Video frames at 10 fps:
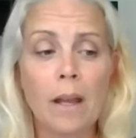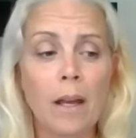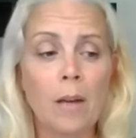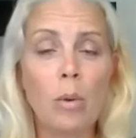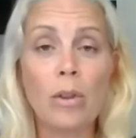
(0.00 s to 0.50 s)

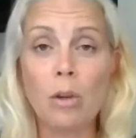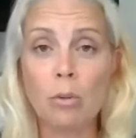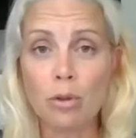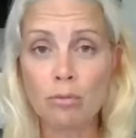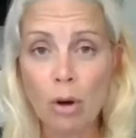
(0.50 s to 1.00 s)
whether you
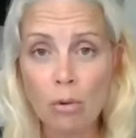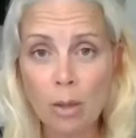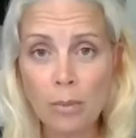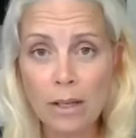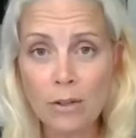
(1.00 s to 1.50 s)
want to roll
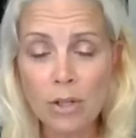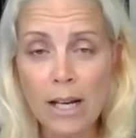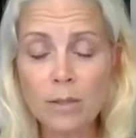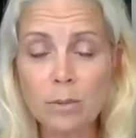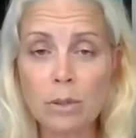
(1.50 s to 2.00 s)
up the
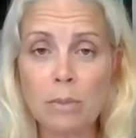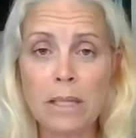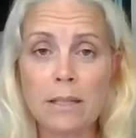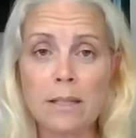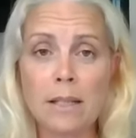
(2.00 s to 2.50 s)
interest, which
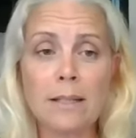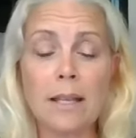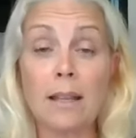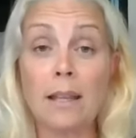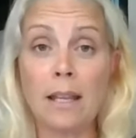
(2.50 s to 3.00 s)
means that,
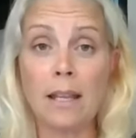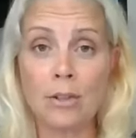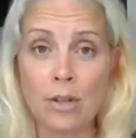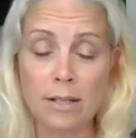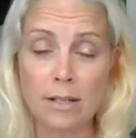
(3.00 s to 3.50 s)
say, the
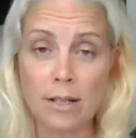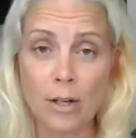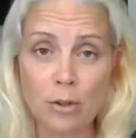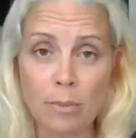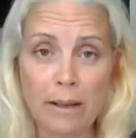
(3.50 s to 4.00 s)
interest is
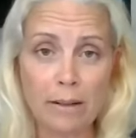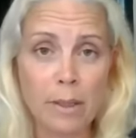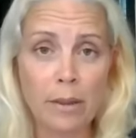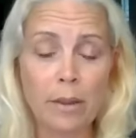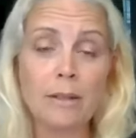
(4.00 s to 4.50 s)
£100 a
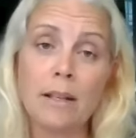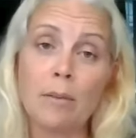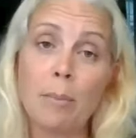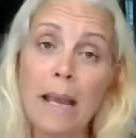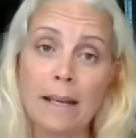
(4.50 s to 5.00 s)
month.
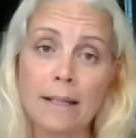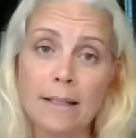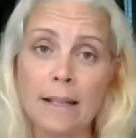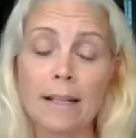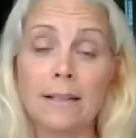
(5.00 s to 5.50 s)
Instead of paying it
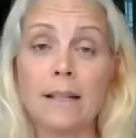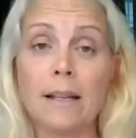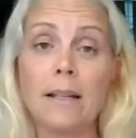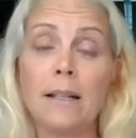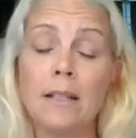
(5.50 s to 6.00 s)
to the
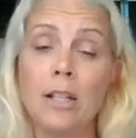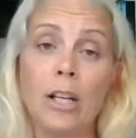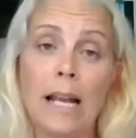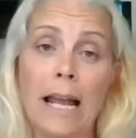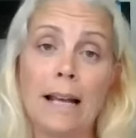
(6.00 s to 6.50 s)
lender,
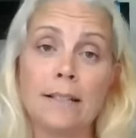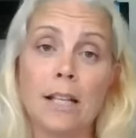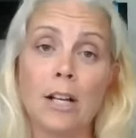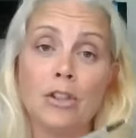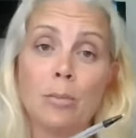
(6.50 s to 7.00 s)
you're going to add
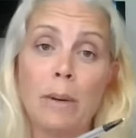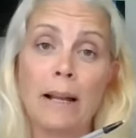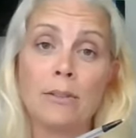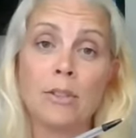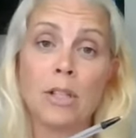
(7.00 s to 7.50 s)
the
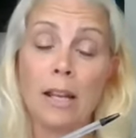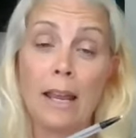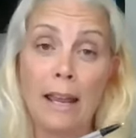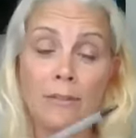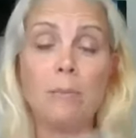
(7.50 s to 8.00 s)
£100
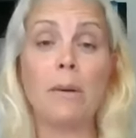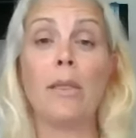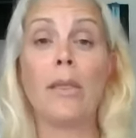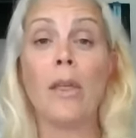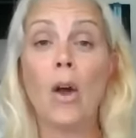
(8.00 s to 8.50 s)
every
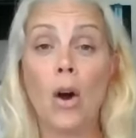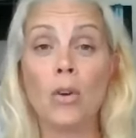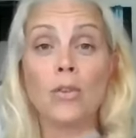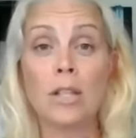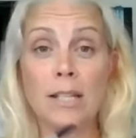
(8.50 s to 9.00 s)
month
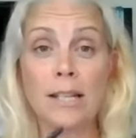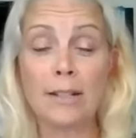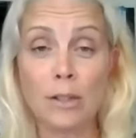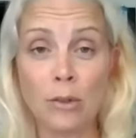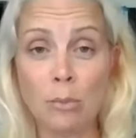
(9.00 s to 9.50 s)
onto the
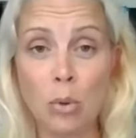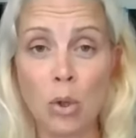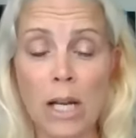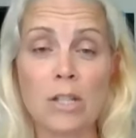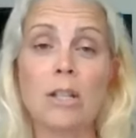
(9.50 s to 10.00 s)
debt of your
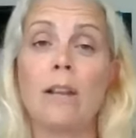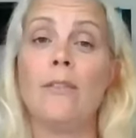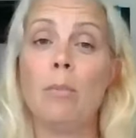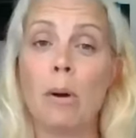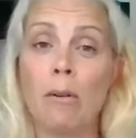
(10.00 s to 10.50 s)
mortgage. So
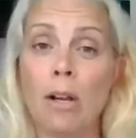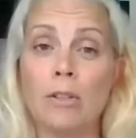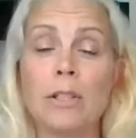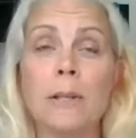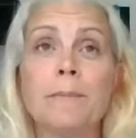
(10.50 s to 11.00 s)
if you borrowed,